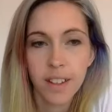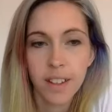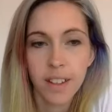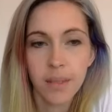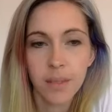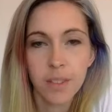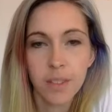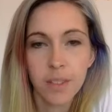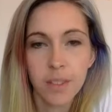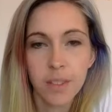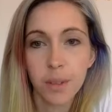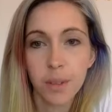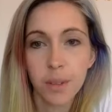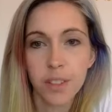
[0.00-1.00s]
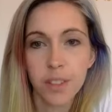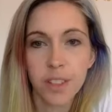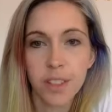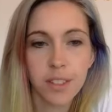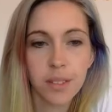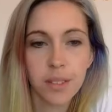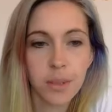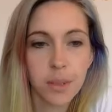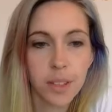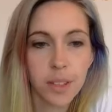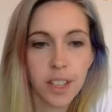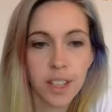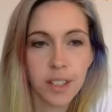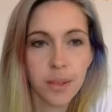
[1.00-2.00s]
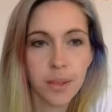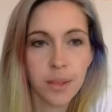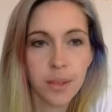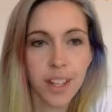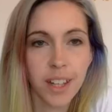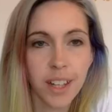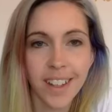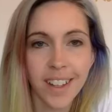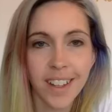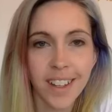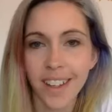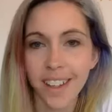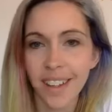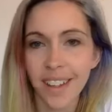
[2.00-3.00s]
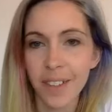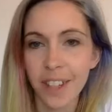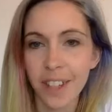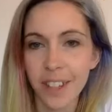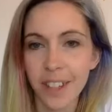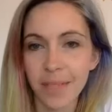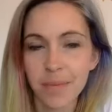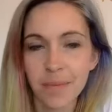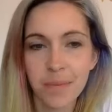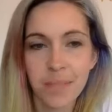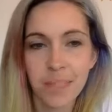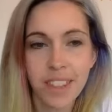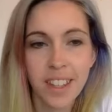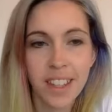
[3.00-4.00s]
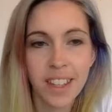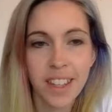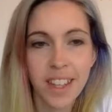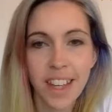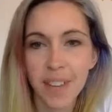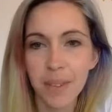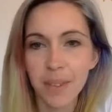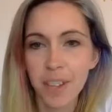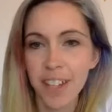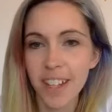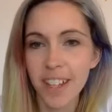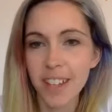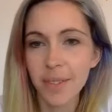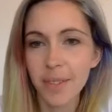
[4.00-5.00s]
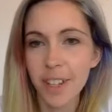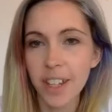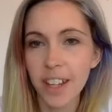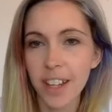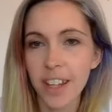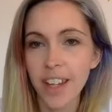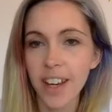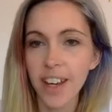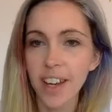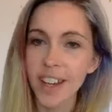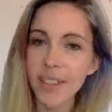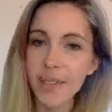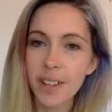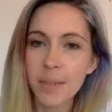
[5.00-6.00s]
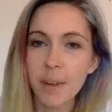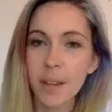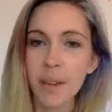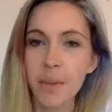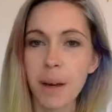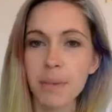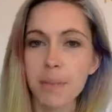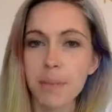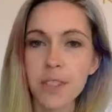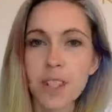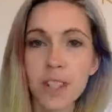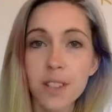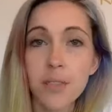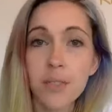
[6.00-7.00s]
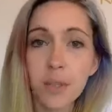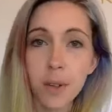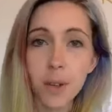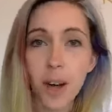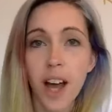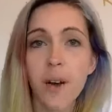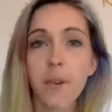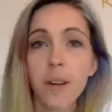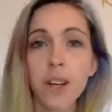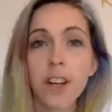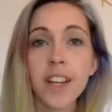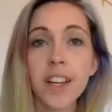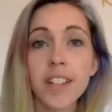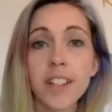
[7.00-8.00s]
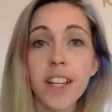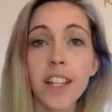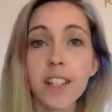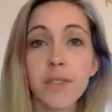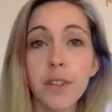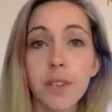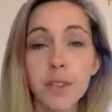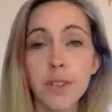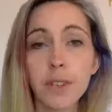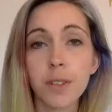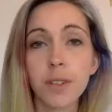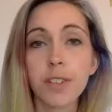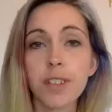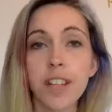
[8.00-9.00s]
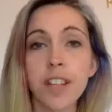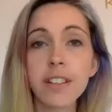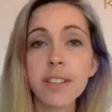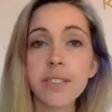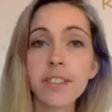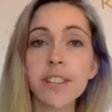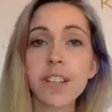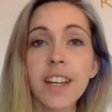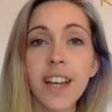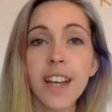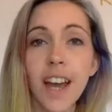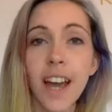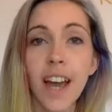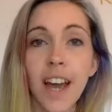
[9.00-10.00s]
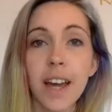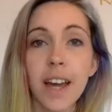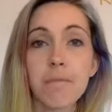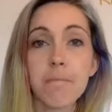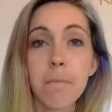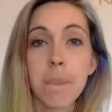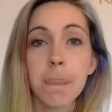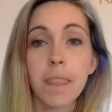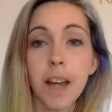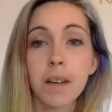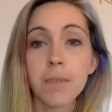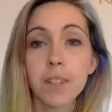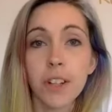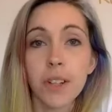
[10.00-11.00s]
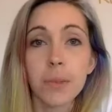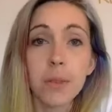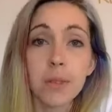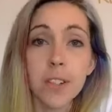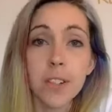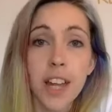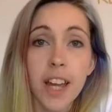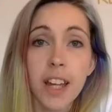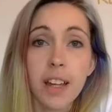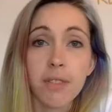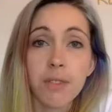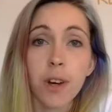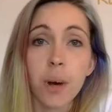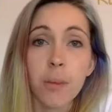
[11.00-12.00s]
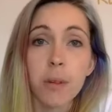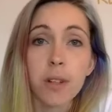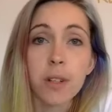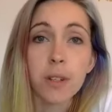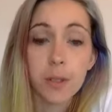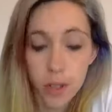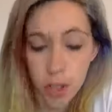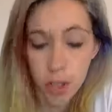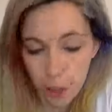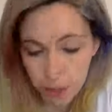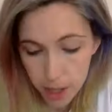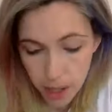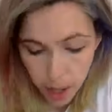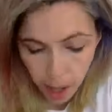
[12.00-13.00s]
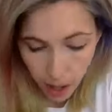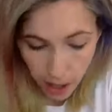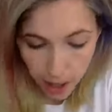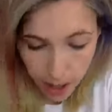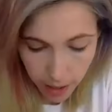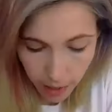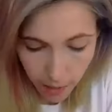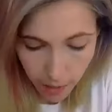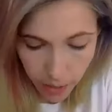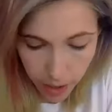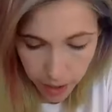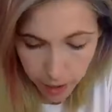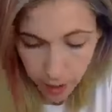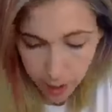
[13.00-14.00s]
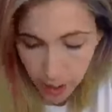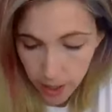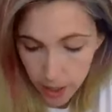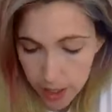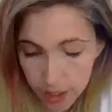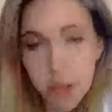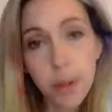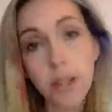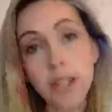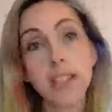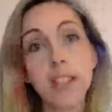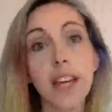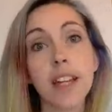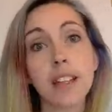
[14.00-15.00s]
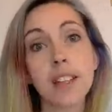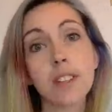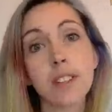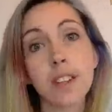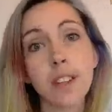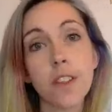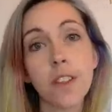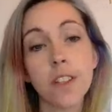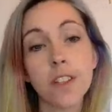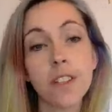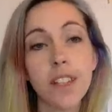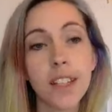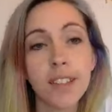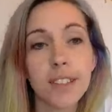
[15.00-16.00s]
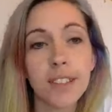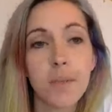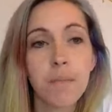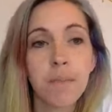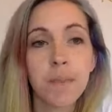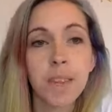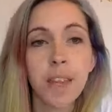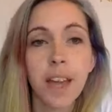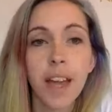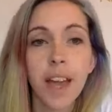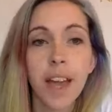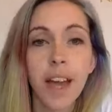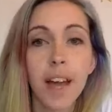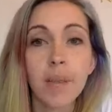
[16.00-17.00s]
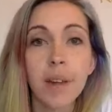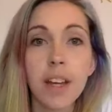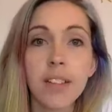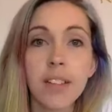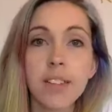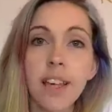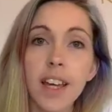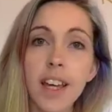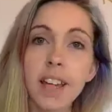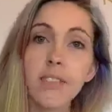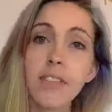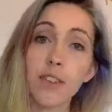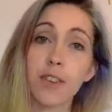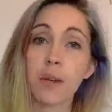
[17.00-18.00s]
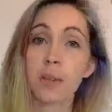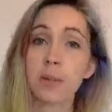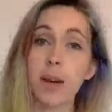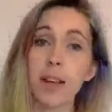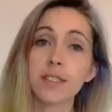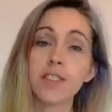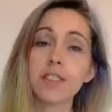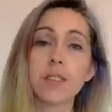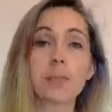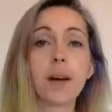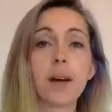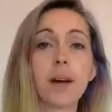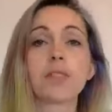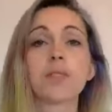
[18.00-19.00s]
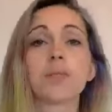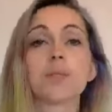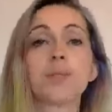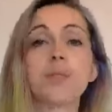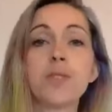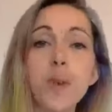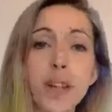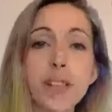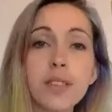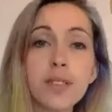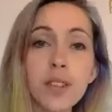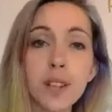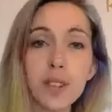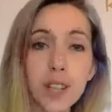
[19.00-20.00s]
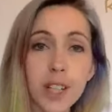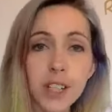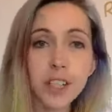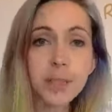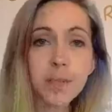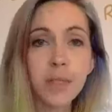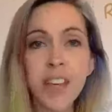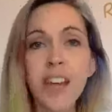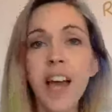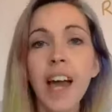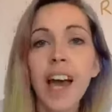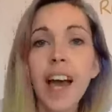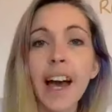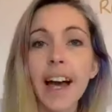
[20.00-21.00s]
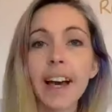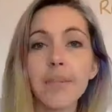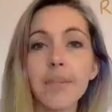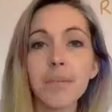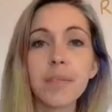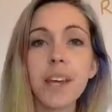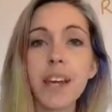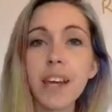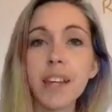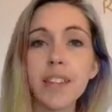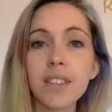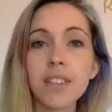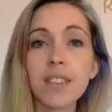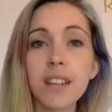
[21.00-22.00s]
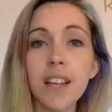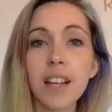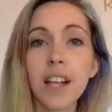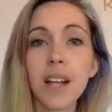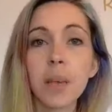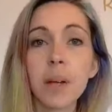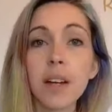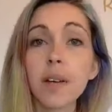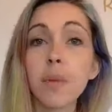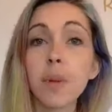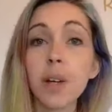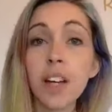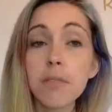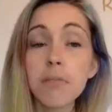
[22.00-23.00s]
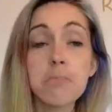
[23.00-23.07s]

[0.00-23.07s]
I'm just watching this twirly twirl. Aha, there we go. Hey everyone, we are live in Bethel Baptist Church for our daily devotionals in Luke. I'm sharing with you today from Luke chapter 9, verses 28 to 36. It's a very famous passage. It's a passage called the Transfiguration. It's a little bit weird.